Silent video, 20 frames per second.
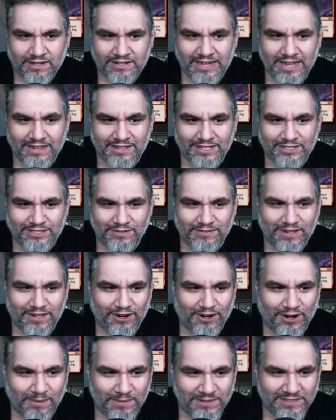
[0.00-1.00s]
Yeah, they serve that
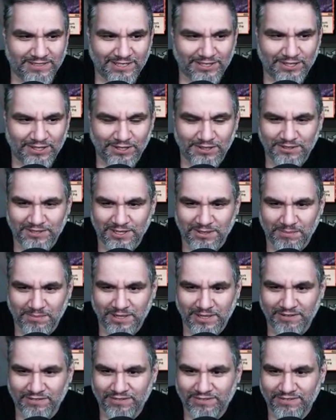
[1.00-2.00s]
at Arby's. You get the ooze and the
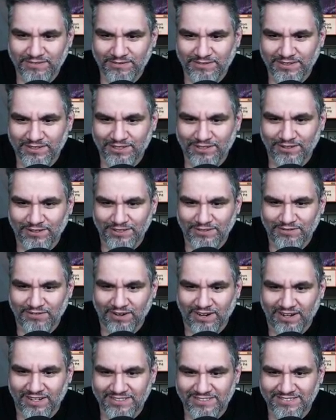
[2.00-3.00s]
beef with the curly
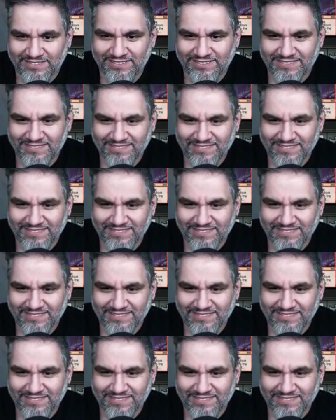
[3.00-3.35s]
fries.